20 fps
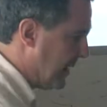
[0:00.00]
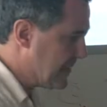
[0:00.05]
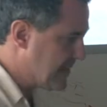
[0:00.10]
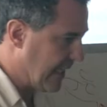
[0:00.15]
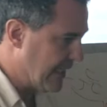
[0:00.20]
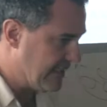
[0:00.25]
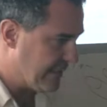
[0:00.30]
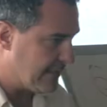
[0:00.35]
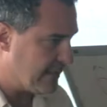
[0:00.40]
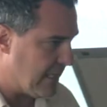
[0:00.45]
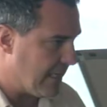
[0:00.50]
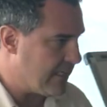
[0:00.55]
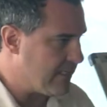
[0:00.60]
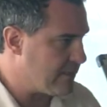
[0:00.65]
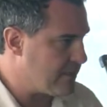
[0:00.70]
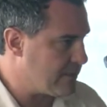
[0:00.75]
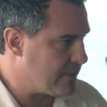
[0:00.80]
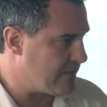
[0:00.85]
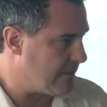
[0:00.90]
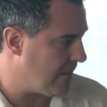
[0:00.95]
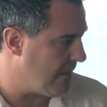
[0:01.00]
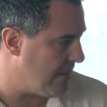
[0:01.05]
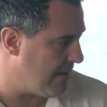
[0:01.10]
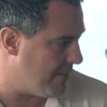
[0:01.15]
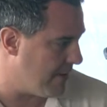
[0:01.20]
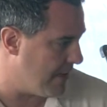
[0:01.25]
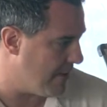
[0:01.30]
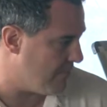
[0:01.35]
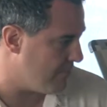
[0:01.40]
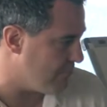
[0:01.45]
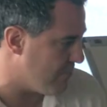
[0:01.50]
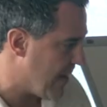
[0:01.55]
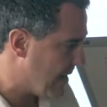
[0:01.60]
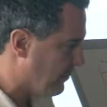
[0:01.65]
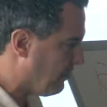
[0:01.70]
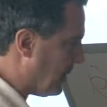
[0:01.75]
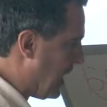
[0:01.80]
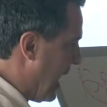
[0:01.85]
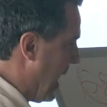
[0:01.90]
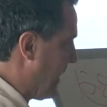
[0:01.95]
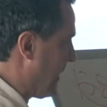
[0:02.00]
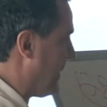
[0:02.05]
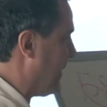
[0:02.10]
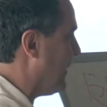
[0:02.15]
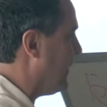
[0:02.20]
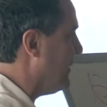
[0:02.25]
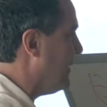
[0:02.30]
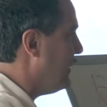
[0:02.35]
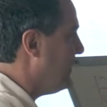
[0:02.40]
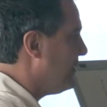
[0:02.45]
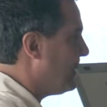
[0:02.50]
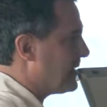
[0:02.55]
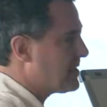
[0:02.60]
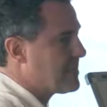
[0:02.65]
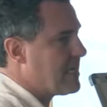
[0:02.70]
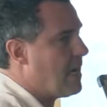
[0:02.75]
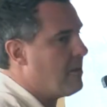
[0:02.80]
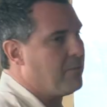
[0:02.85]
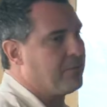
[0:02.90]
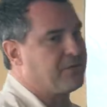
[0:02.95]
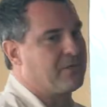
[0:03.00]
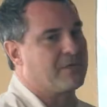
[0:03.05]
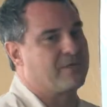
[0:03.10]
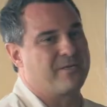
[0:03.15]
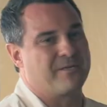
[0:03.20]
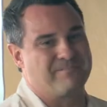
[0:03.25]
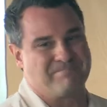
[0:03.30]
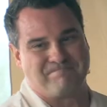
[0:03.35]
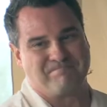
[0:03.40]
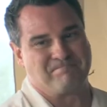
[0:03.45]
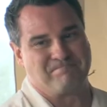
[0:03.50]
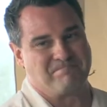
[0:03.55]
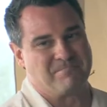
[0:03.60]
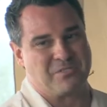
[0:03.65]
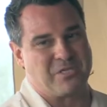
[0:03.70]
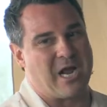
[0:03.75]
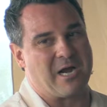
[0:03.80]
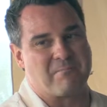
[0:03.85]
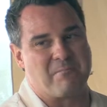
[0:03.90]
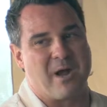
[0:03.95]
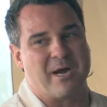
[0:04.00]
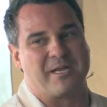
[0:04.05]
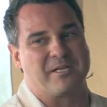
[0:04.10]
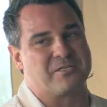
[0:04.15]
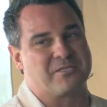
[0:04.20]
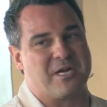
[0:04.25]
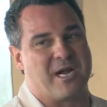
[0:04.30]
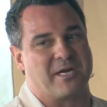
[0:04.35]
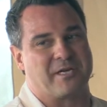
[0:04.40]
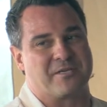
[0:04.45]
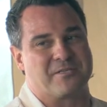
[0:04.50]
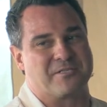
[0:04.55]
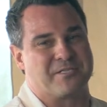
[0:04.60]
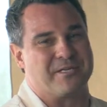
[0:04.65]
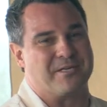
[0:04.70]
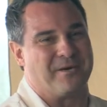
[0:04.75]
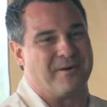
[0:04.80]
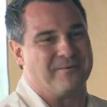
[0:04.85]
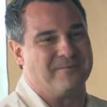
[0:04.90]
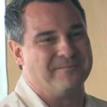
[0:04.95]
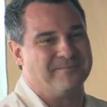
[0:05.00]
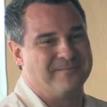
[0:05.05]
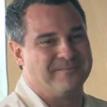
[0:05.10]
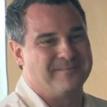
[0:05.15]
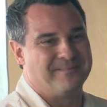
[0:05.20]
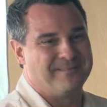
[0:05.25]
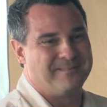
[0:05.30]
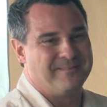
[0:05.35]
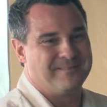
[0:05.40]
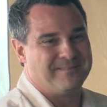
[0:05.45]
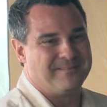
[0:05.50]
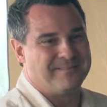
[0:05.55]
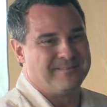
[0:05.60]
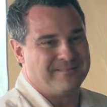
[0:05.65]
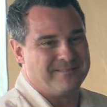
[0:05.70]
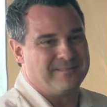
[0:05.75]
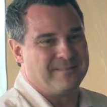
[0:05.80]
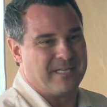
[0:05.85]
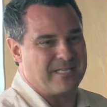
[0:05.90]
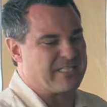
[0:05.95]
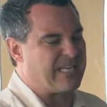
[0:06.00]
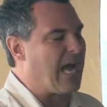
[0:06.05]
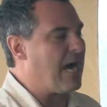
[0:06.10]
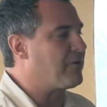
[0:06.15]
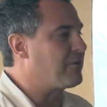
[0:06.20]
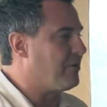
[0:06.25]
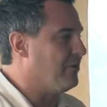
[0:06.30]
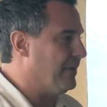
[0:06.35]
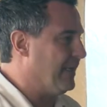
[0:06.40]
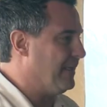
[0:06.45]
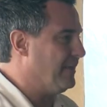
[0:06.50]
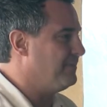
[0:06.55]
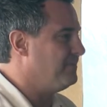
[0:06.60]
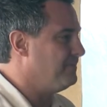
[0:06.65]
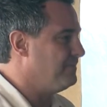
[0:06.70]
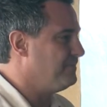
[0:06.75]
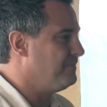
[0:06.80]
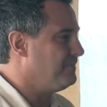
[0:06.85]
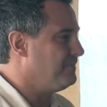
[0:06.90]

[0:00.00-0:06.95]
going to take the dice and I'm going to red or black. That's not what the stock market's not a casino. It's calculated.